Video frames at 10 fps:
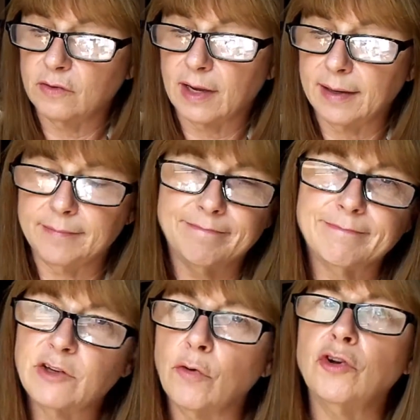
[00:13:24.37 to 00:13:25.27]
I
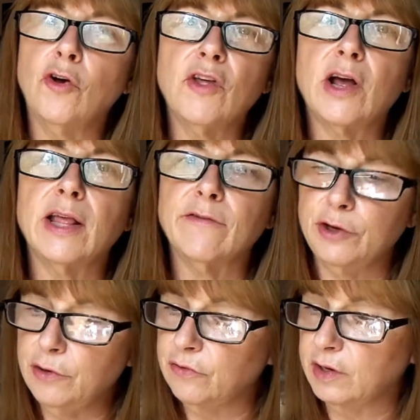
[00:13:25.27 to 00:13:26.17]
don't know that I'll ever
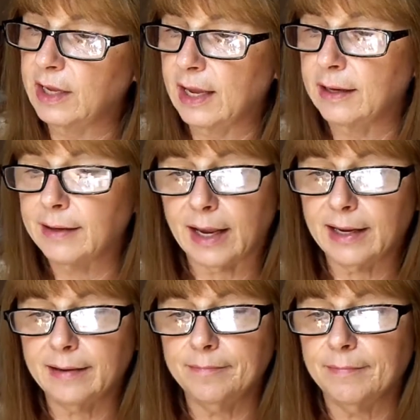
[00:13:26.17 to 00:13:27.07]
use it again.
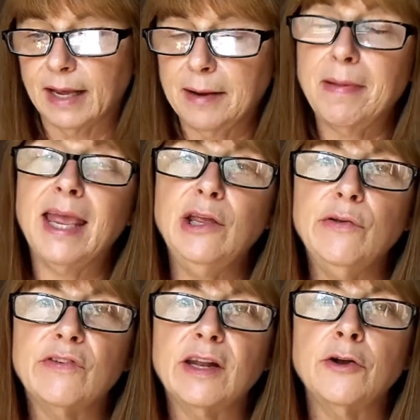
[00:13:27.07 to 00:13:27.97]
I may
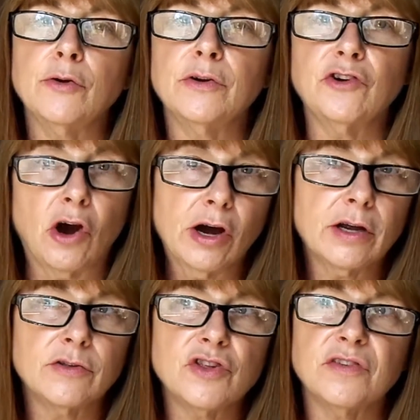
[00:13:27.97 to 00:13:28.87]
use it under a dark
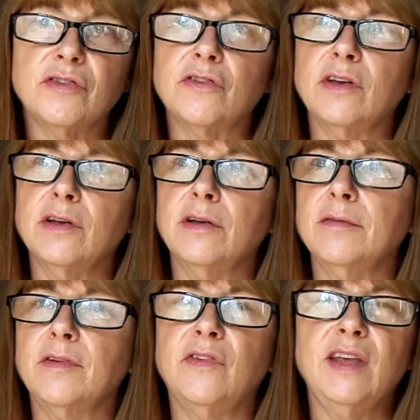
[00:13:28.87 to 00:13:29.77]
just to
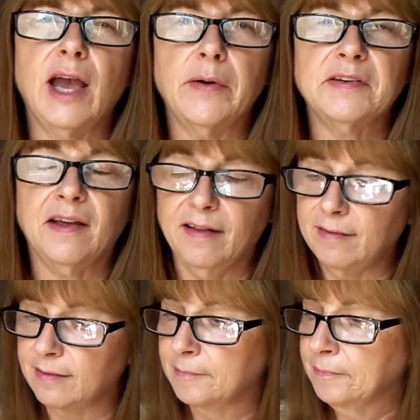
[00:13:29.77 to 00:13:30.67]
see how it does.